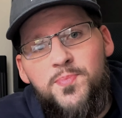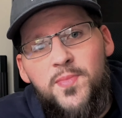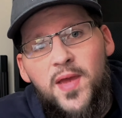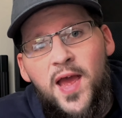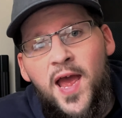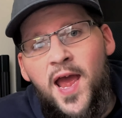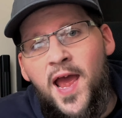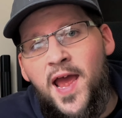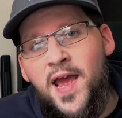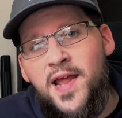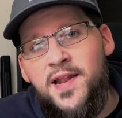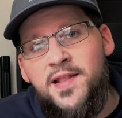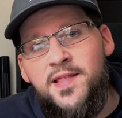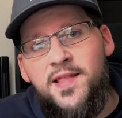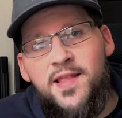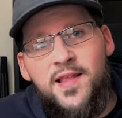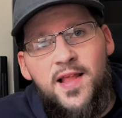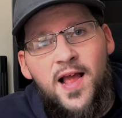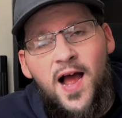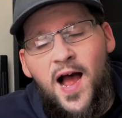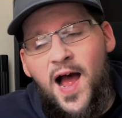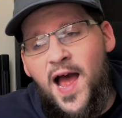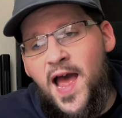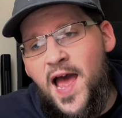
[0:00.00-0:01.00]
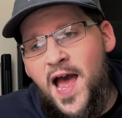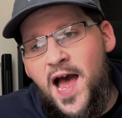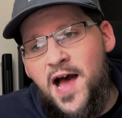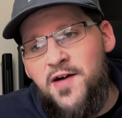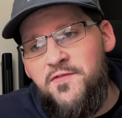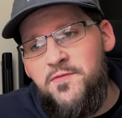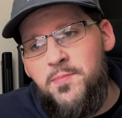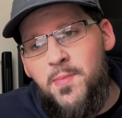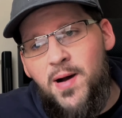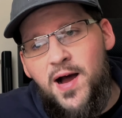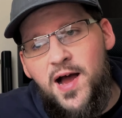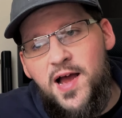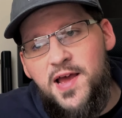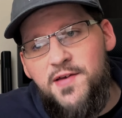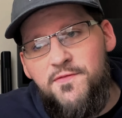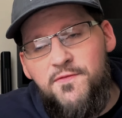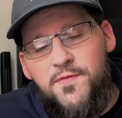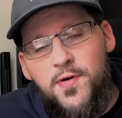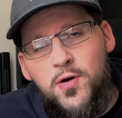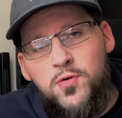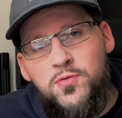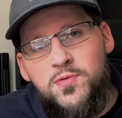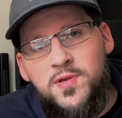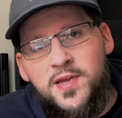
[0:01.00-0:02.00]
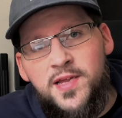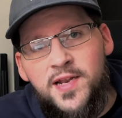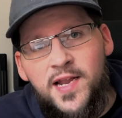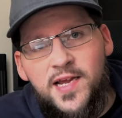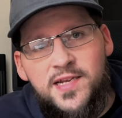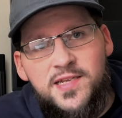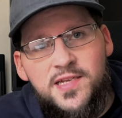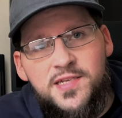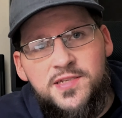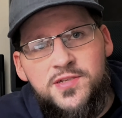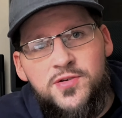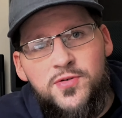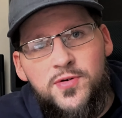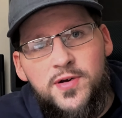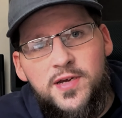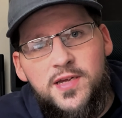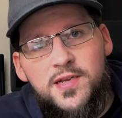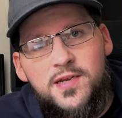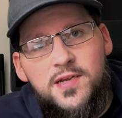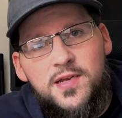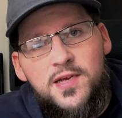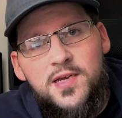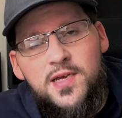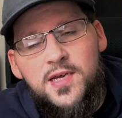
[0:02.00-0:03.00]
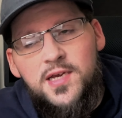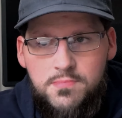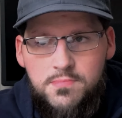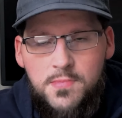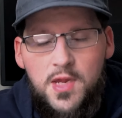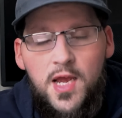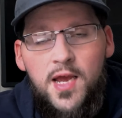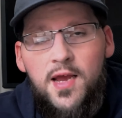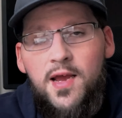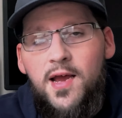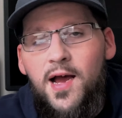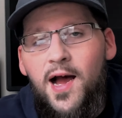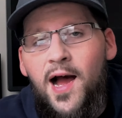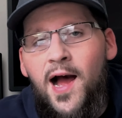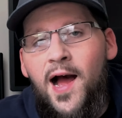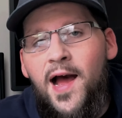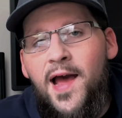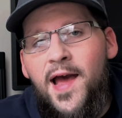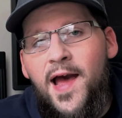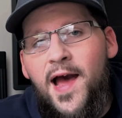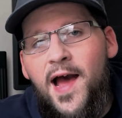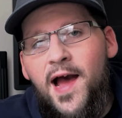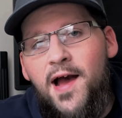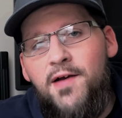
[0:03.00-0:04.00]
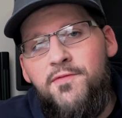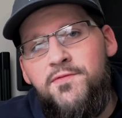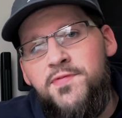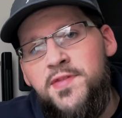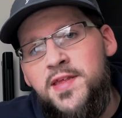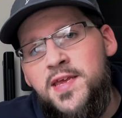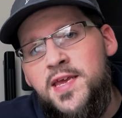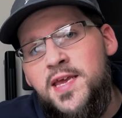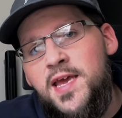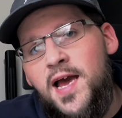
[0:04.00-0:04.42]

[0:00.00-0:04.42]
and I have my phone connected to it. I have the